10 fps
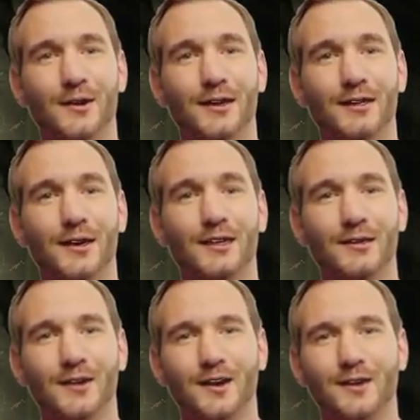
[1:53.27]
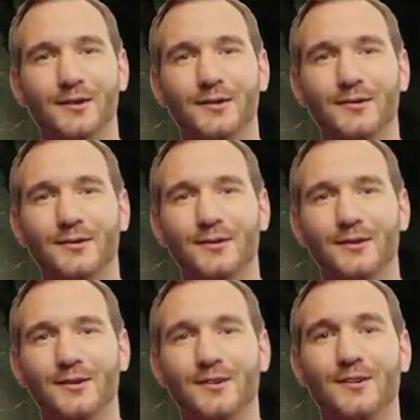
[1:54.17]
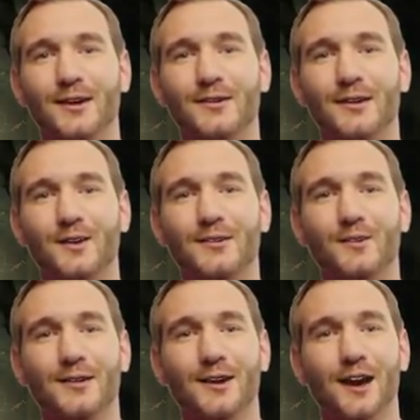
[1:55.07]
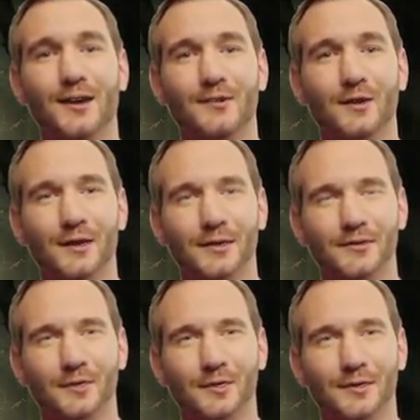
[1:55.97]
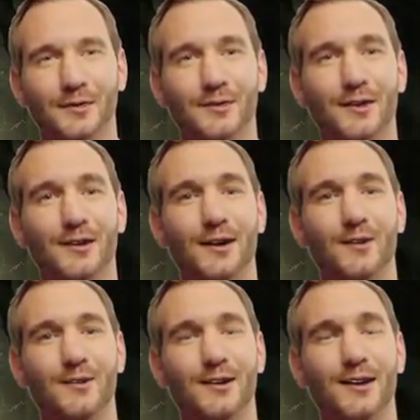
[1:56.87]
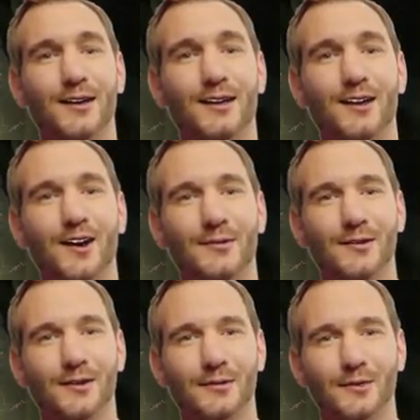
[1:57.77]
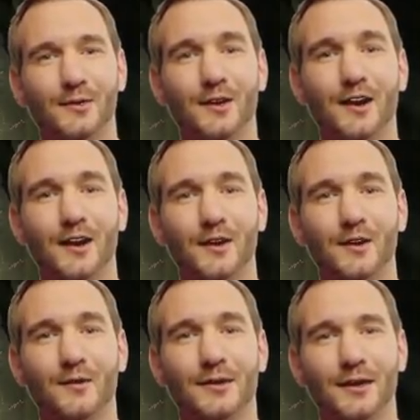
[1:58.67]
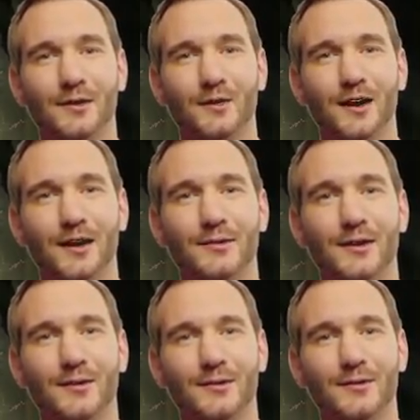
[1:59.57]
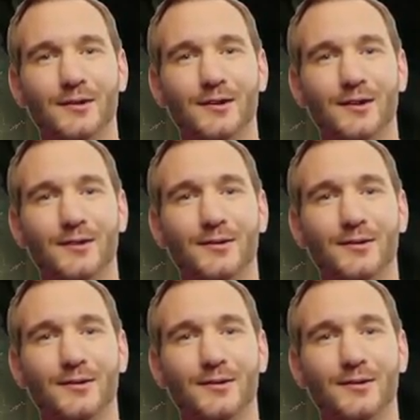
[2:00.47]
It is a sin offering. Then you shall take 1 of the rams, and Aaron and his sons shall lay their hands on the head of the ram.